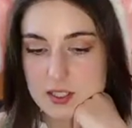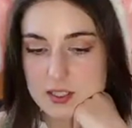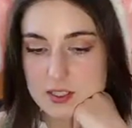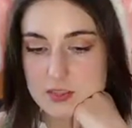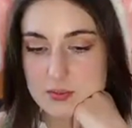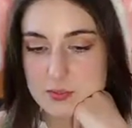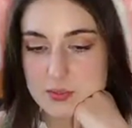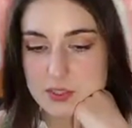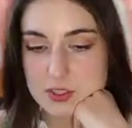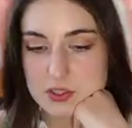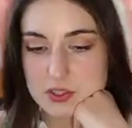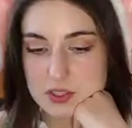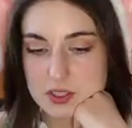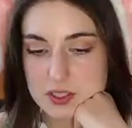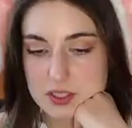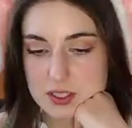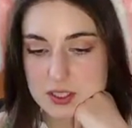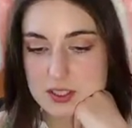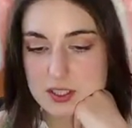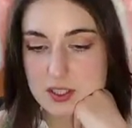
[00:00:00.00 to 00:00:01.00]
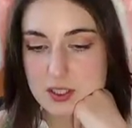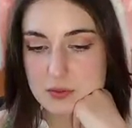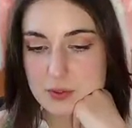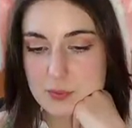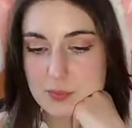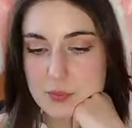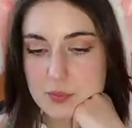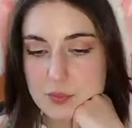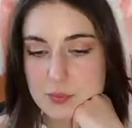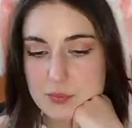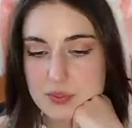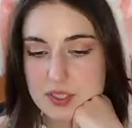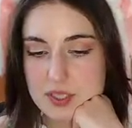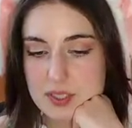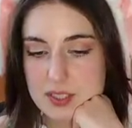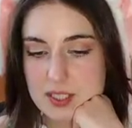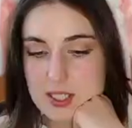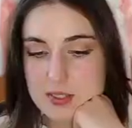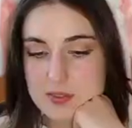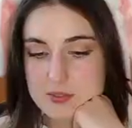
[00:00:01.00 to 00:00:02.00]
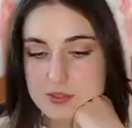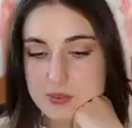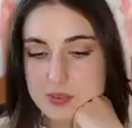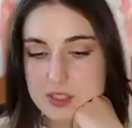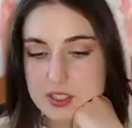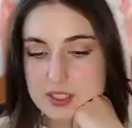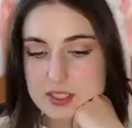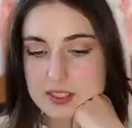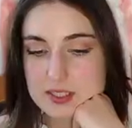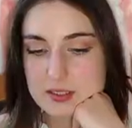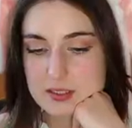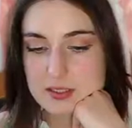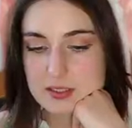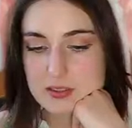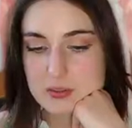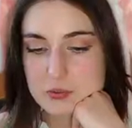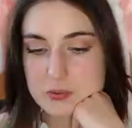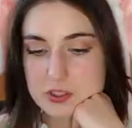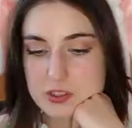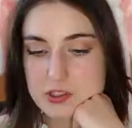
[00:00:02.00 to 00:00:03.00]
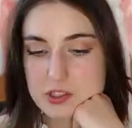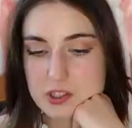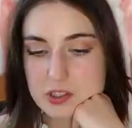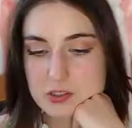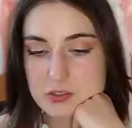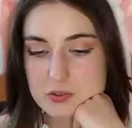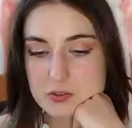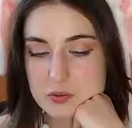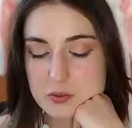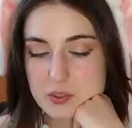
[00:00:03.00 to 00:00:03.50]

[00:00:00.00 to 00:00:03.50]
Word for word: especially. I remember big names praising this one shot on